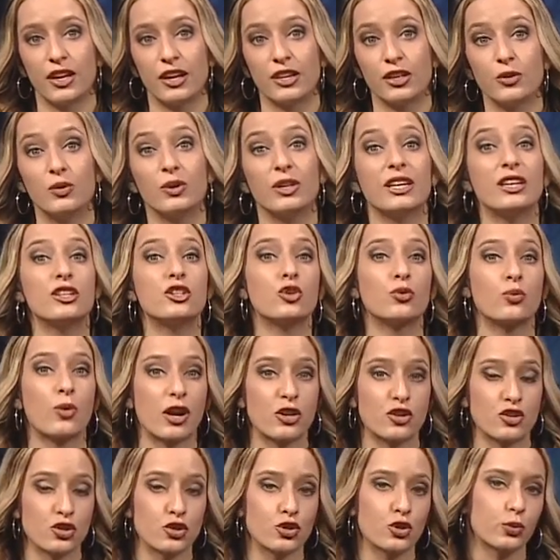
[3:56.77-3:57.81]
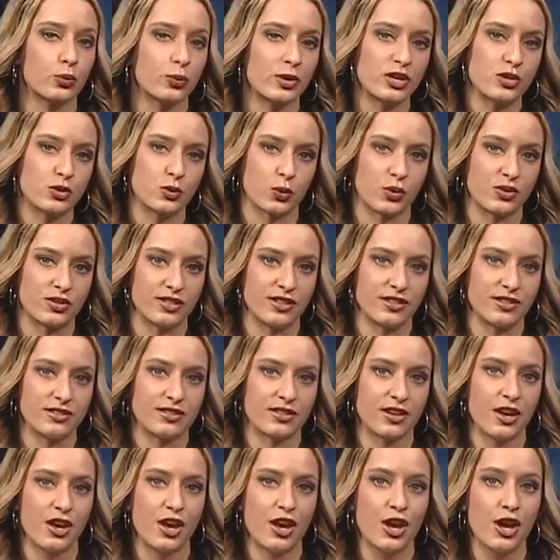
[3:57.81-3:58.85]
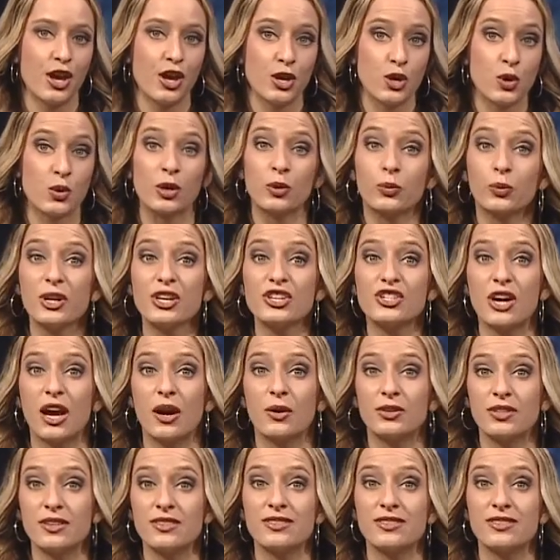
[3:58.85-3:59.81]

and you need direction to resources, you can reach out to